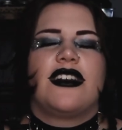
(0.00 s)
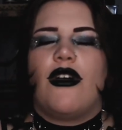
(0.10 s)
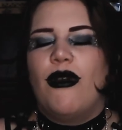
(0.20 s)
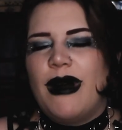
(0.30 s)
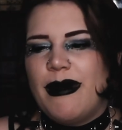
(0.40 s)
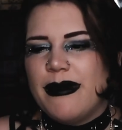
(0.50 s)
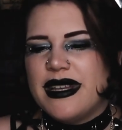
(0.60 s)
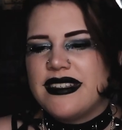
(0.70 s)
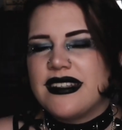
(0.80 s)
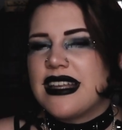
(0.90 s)
go about my
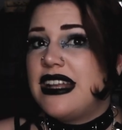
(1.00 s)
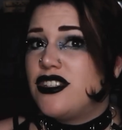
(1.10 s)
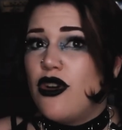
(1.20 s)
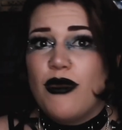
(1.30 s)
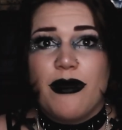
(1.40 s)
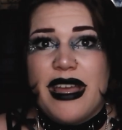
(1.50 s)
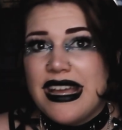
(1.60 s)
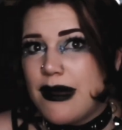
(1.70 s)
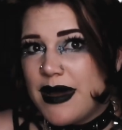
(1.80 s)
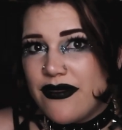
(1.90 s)
business. I don't wear
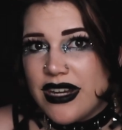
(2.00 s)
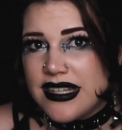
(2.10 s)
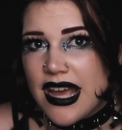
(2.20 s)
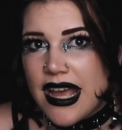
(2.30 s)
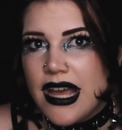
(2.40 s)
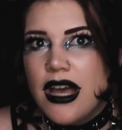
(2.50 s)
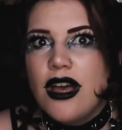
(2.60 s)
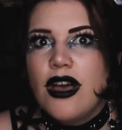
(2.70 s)
makeup every day,